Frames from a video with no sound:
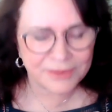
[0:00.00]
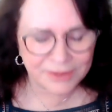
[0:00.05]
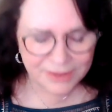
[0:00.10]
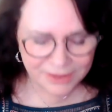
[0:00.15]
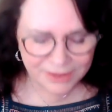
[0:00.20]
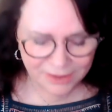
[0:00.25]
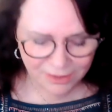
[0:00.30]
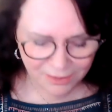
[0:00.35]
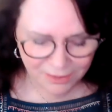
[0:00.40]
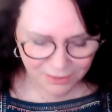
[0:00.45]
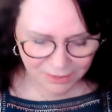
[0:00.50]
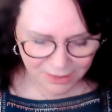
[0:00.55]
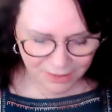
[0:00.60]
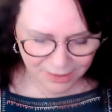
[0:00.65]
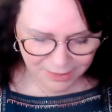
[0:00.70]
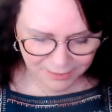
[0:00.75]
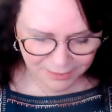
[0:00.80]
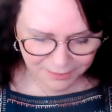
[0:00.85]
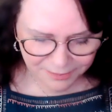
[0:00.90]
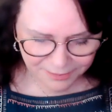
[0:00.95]
So
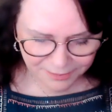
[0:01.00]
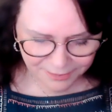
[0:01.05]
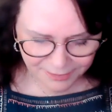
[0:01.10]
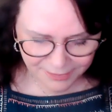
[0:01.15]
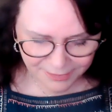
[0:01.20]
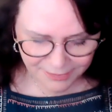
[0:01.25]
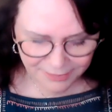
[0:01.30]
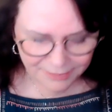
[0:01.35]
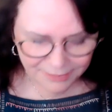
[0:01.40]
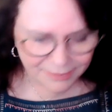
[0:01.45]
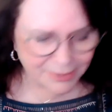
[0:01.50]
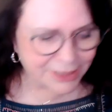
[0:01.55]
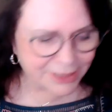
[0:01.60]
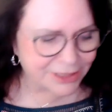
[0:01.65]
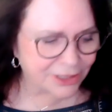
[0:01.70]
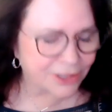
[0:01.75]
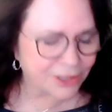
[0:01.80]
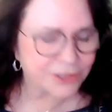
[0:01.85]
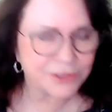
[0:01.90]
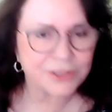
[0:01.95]
um, my
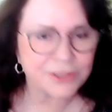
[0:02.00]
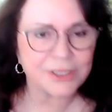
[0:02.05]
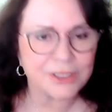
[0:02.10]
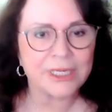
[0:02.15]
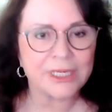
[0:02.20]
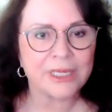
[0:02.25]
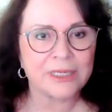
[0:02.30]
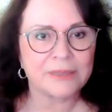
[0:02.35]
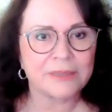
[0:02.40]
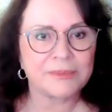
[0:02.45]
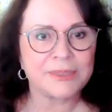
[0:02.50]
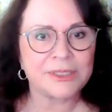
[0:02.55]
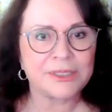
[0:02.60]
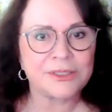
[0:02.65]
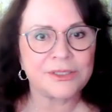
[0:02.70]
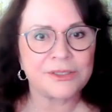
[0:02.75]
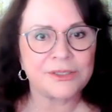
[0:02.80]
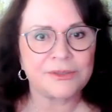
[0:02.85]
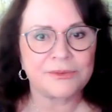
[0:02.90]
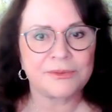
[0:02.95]
daughter's going to get him
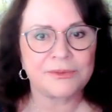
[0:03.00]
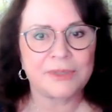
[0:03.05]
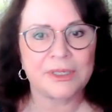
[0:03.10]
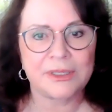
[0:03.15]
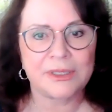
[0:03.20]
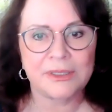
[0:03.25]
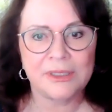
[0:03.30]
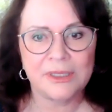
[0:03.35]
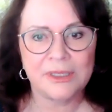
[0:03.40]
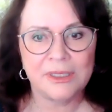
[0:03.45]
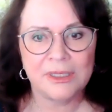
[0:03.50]
into uh,